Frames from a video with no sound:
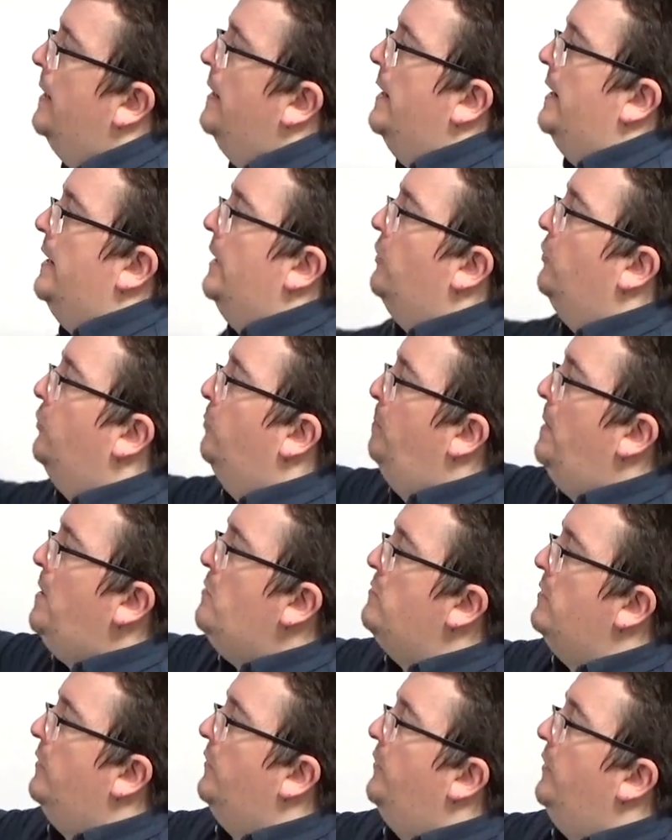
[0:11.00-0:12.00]
It
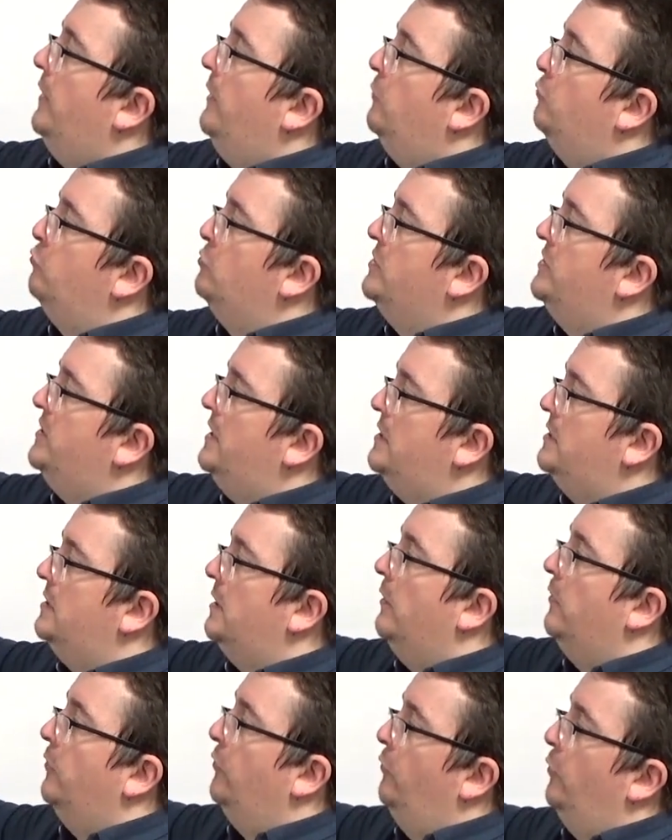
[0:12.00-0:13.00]
experiences
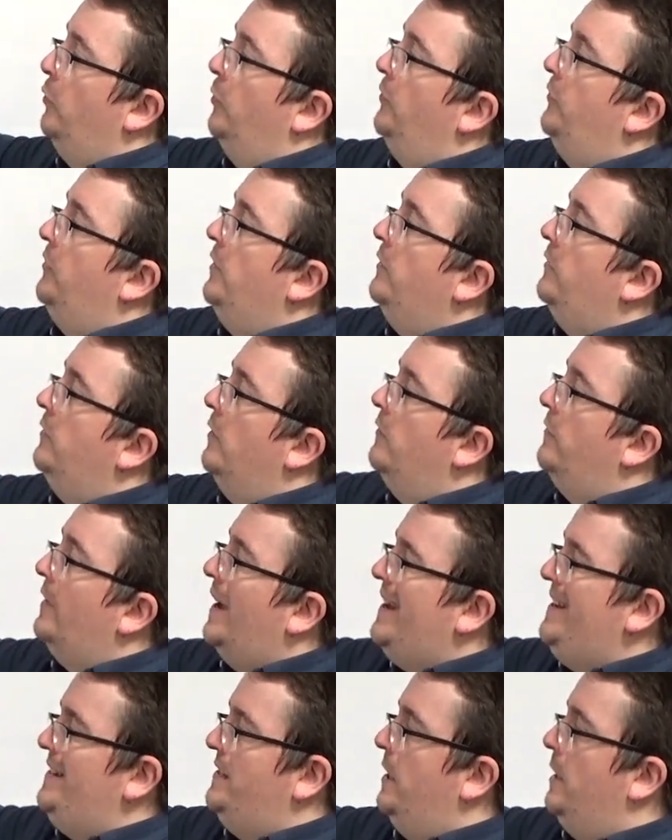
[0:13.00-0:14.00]
resistance forces of
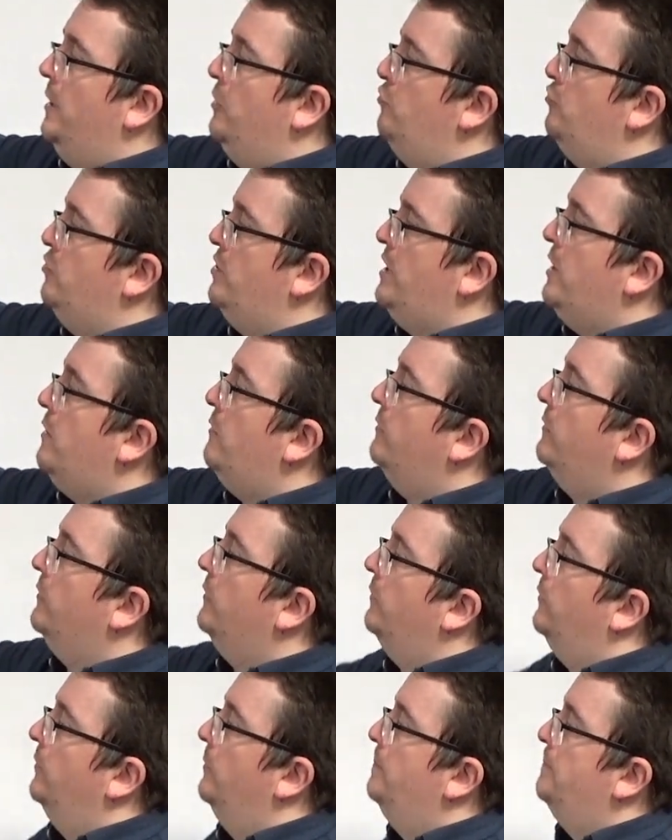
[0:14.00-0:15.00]
800
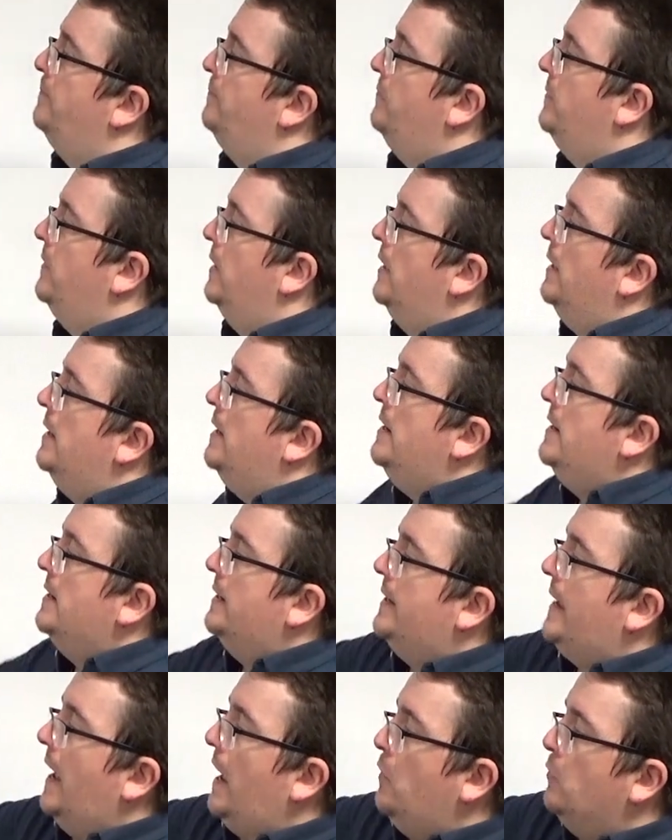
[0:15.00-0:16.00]
newtons.
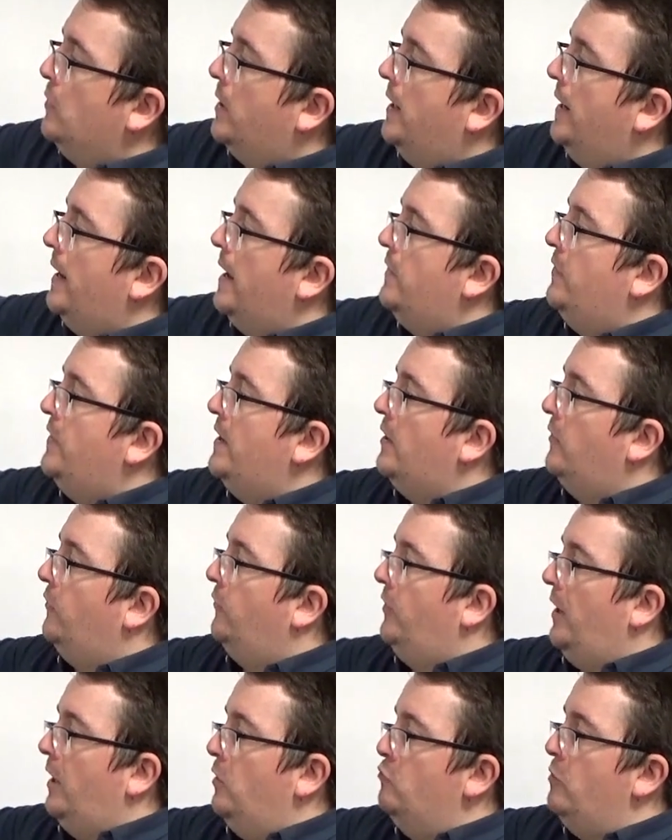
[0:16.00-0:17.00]
Calculate the
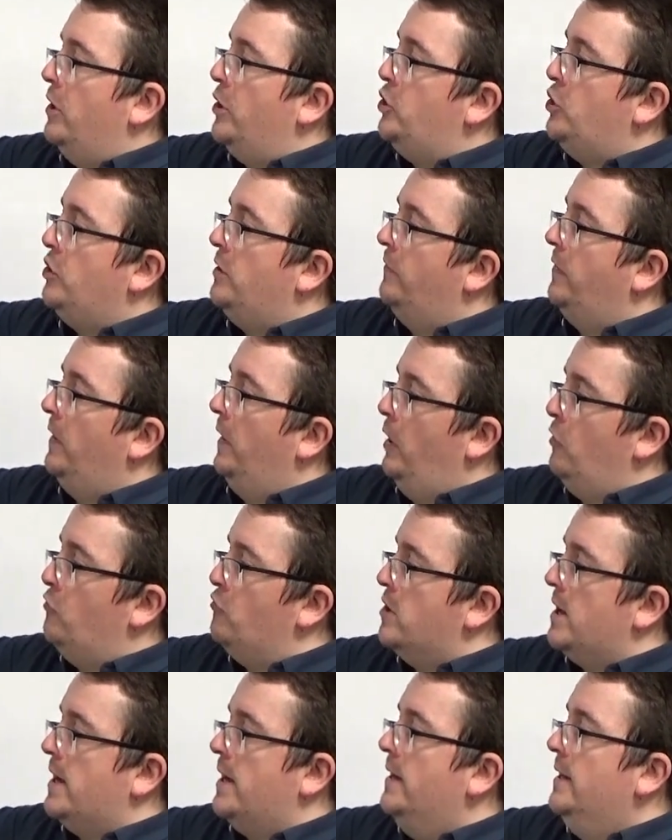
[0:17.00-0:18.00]
acceleration of the
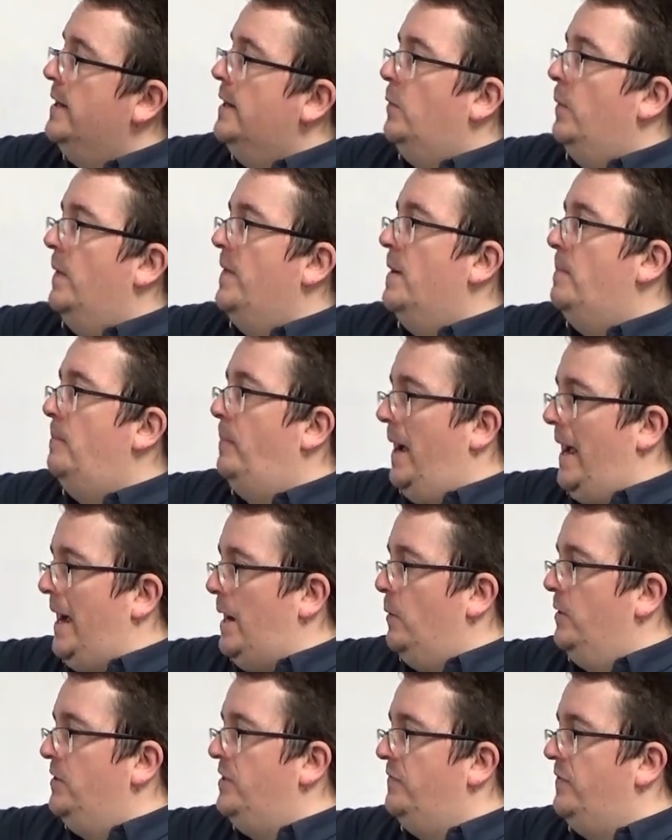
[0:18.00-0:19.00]
lorry when the
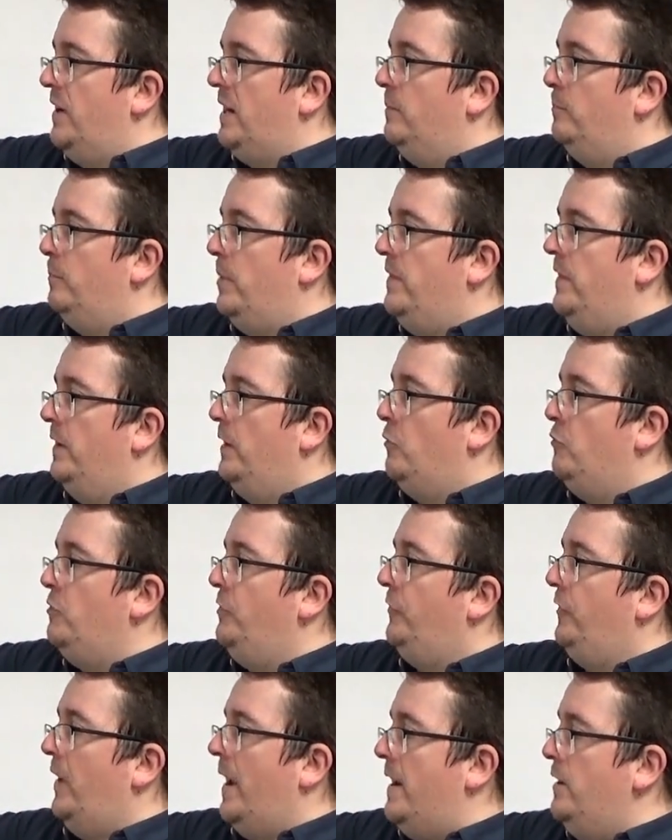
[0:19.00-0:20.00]
power developed by the
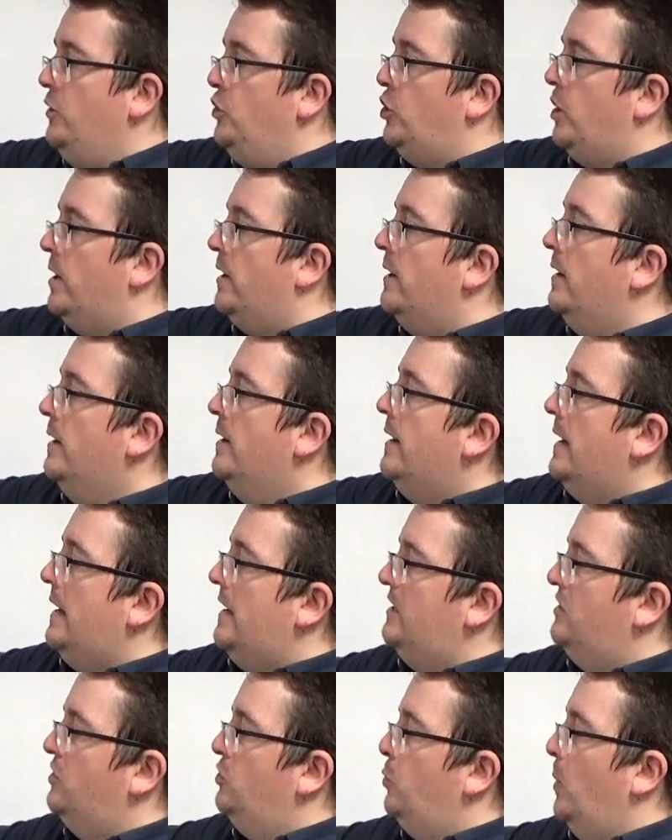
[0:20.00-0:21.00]
lorry's engine
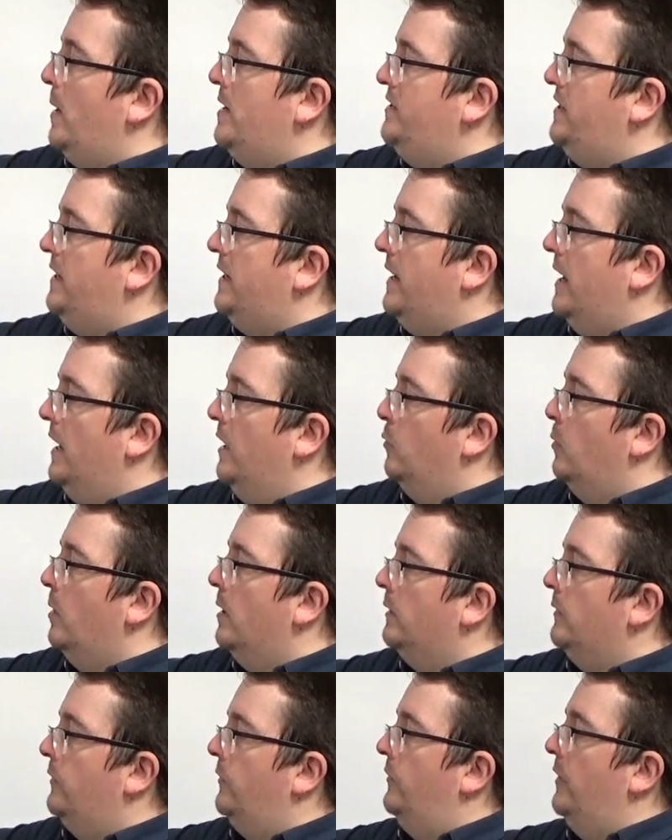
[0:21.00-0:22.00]
is 20
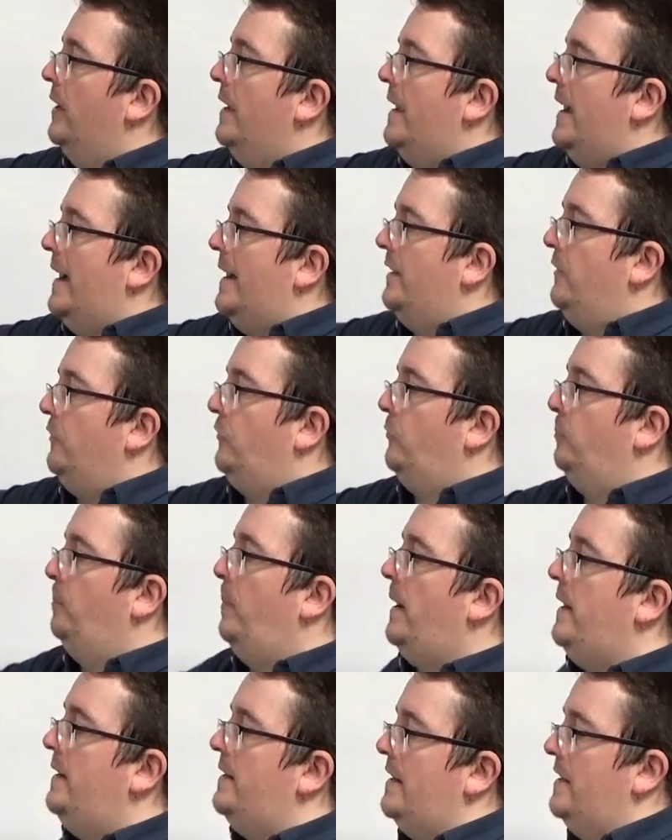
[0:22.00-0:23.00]
kilowatts and its
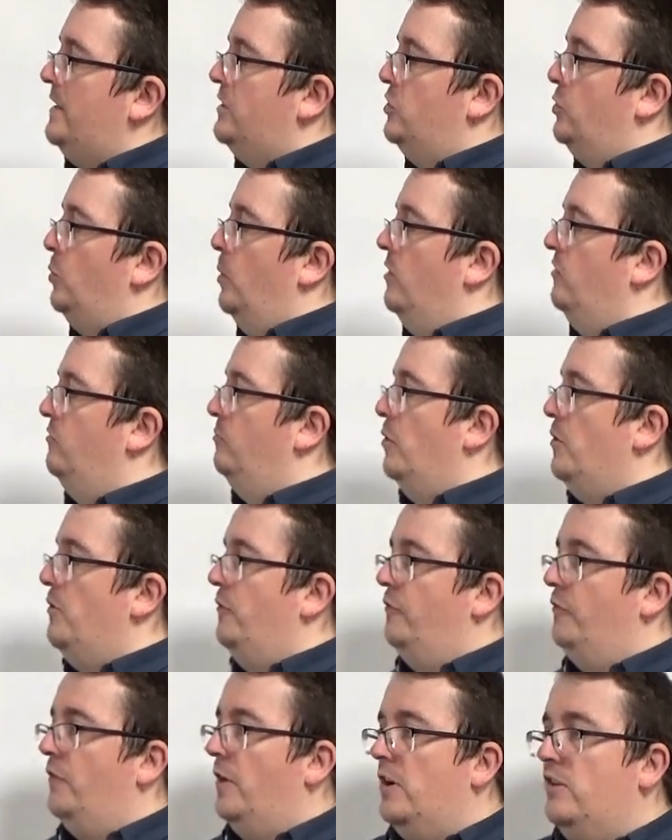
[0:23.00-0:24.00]
speed is
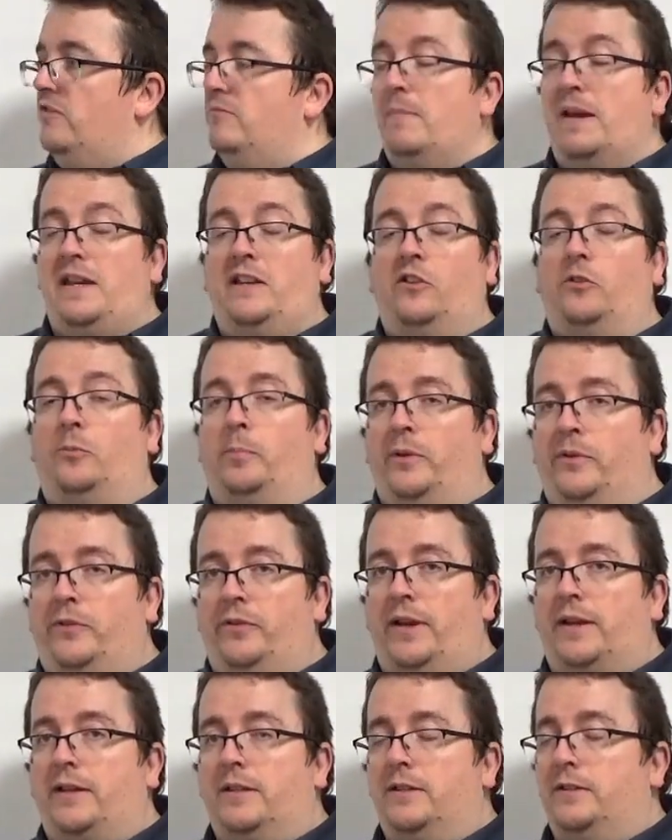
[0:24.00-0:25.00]
12.5 meters per
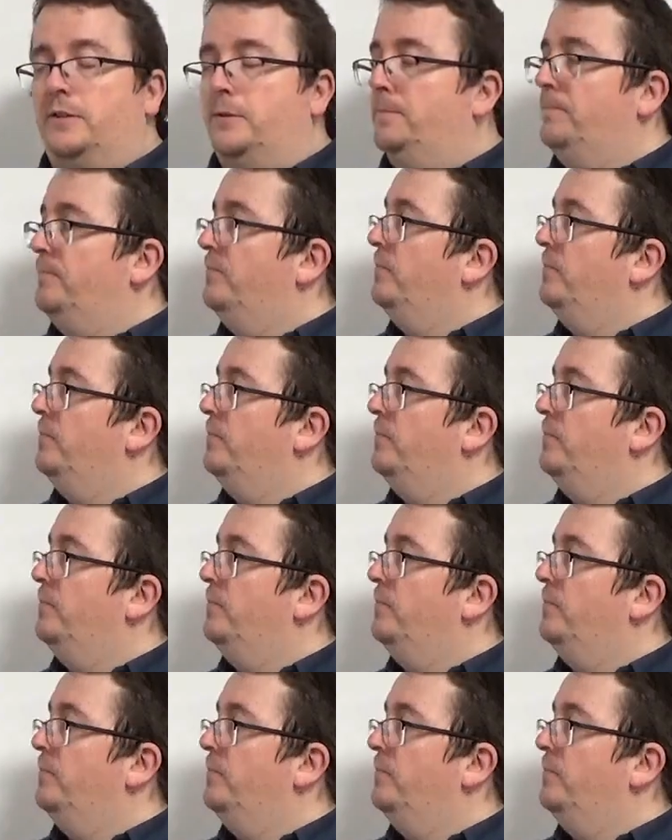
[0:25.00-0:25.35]
second.